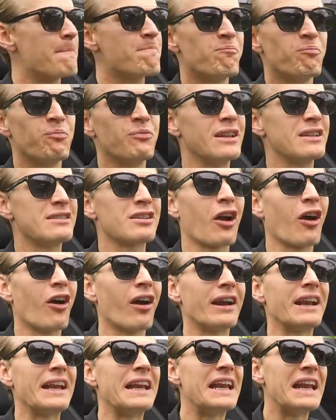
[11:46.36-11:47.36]
this car
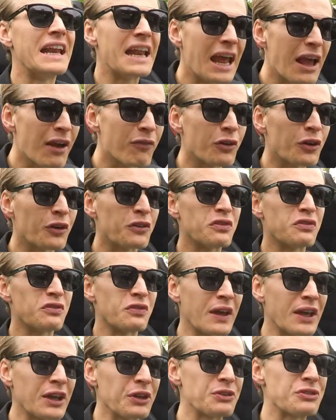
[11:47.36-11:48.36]
never
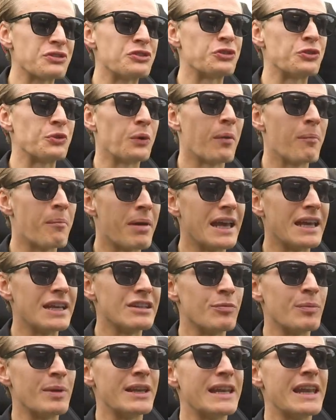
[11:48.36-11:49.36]
fails to amaze
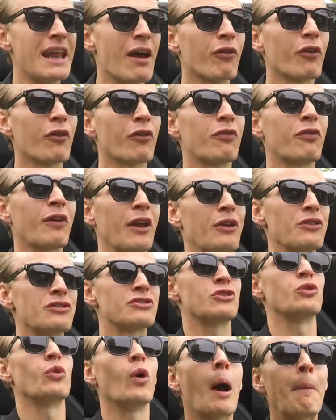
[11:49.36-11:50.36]
me, never fails
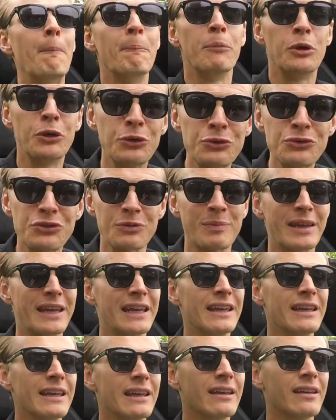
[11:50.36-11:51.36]
to amuse me,
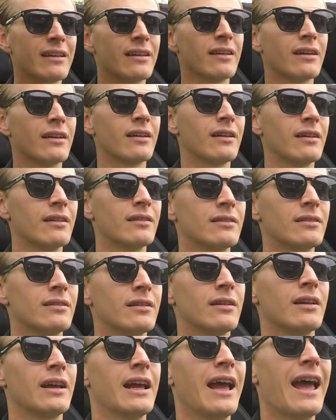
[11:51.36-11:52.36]

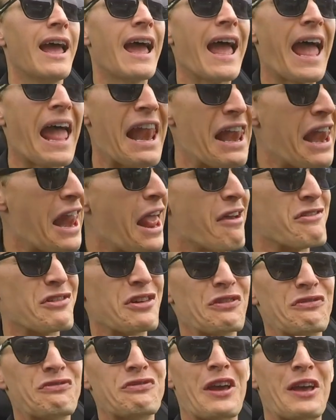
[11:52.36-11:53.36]
and never
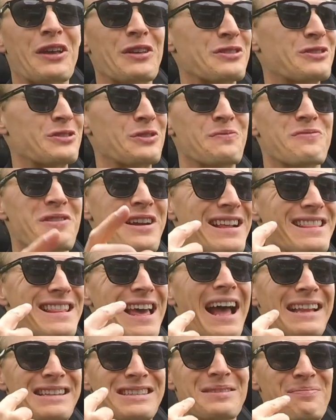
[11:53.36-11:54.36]
fails to bring
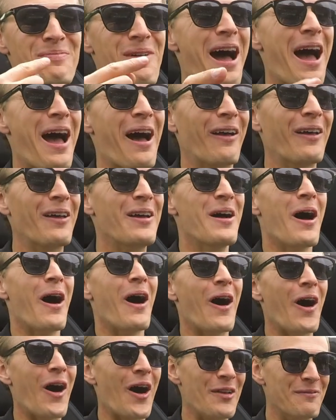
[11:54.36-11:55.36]
that smile
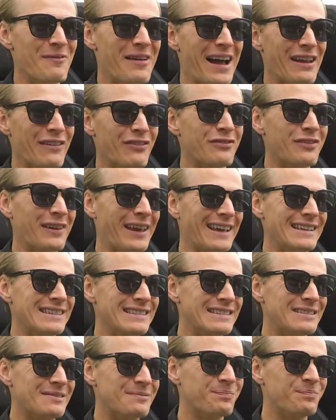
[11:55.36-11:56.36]
on my
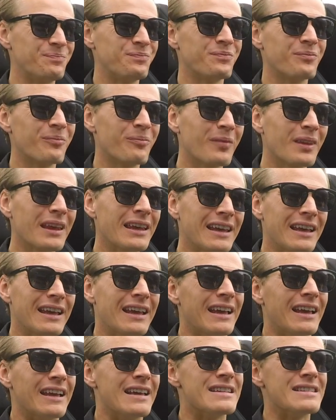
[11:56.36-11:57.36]
face.
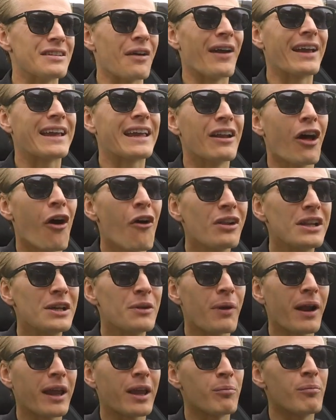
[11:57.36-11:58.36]
So I can only
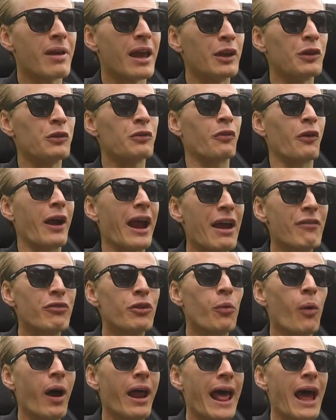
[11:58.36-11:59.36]
recommend for
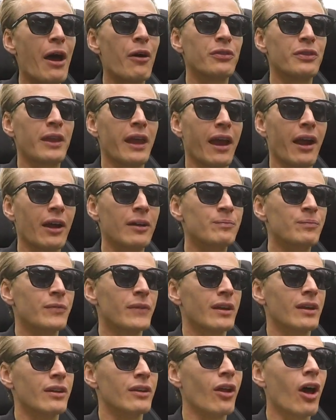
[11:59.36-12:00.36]
everyone out there,
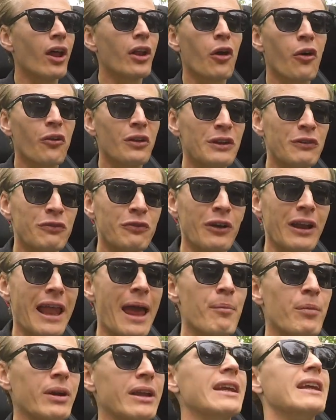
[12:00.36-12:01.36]
not only for
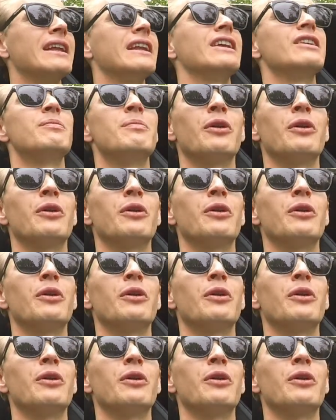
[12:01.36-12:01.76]
Lamborghinis, but